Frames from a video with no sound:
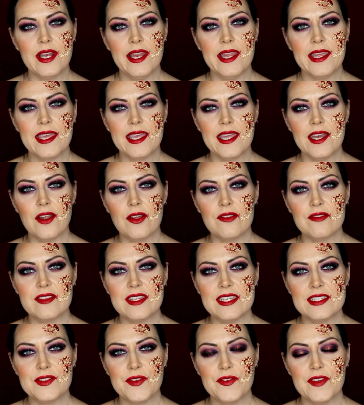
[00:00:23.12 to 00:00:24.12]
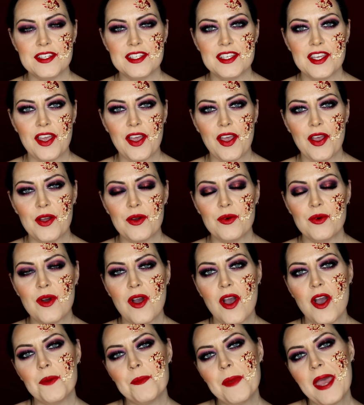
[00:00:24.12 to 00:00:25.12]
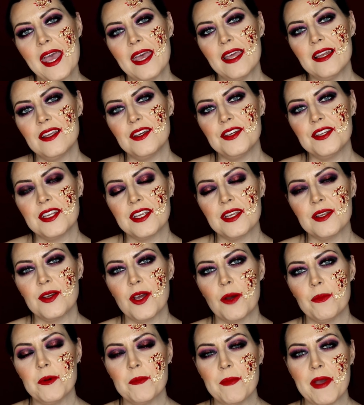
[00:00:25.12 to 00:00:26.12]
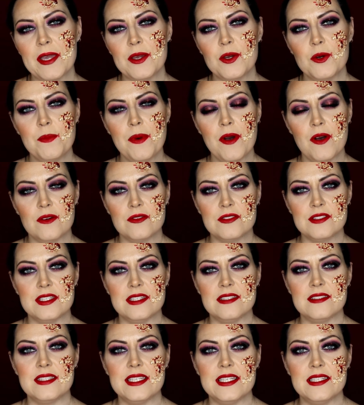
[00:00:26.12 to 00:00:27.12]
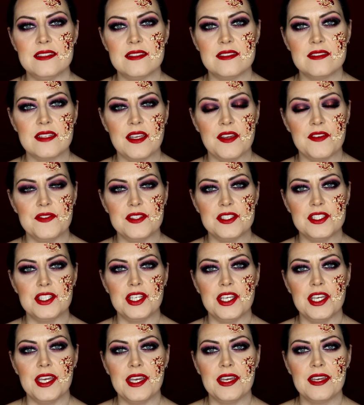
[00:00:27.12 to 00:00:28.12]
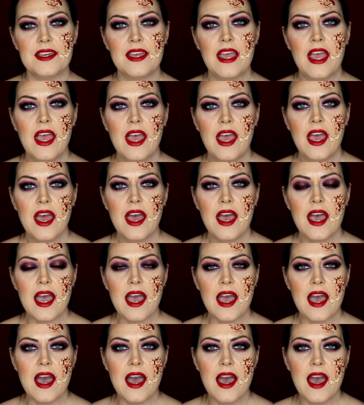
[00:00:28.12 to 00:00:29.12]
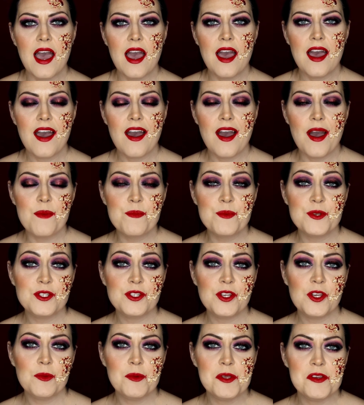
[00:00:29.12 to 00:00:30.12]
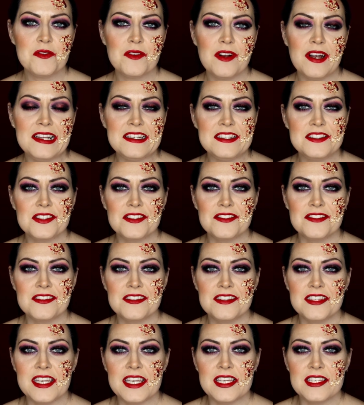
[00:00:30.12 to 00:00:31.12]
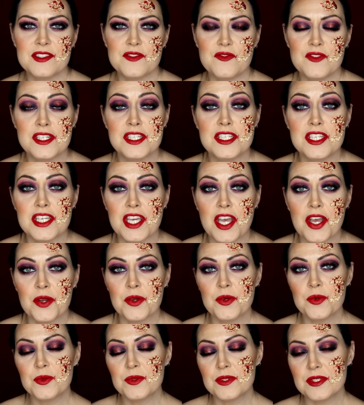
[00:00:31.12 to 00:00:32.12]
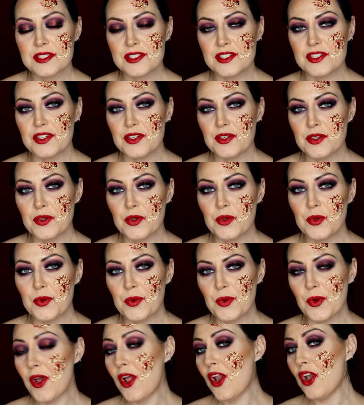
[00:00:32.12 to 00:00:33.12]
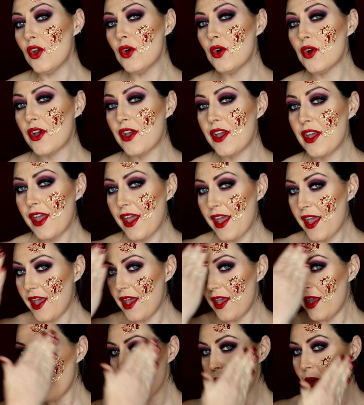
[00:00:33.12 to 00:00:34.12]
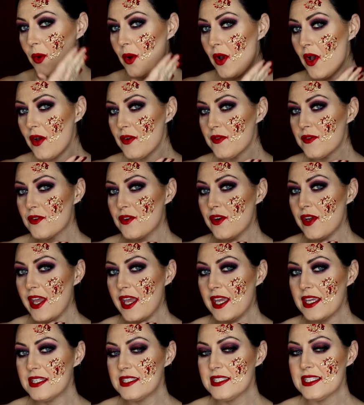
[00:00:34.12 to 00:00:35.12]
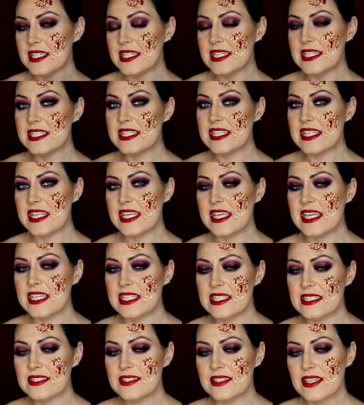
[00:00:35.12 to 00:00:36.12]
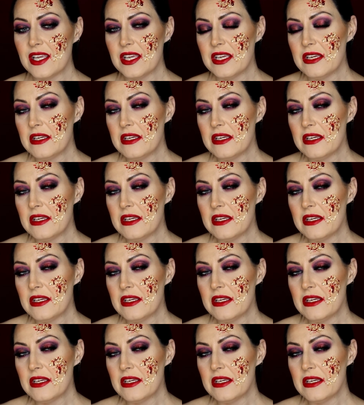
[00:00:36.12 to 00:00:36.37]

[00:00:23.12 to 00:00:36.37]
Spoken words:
clicking on this video. I'm Helen and I'm a makeup artist in Staffordshire. I presume you've clicked on this video to look how I've created this